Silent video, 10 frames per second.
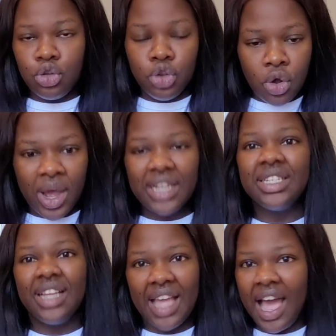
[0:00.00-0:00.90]
you know
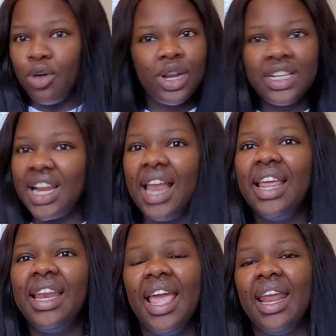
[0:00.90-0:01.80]
what Akuna
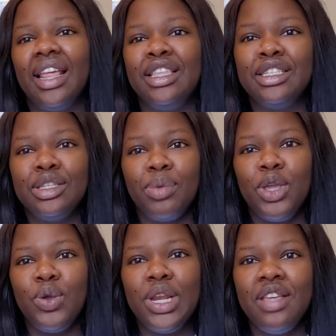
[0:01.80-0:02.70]
trial and error. This is where
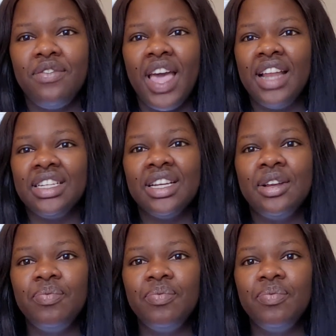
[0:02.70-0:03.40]
you live and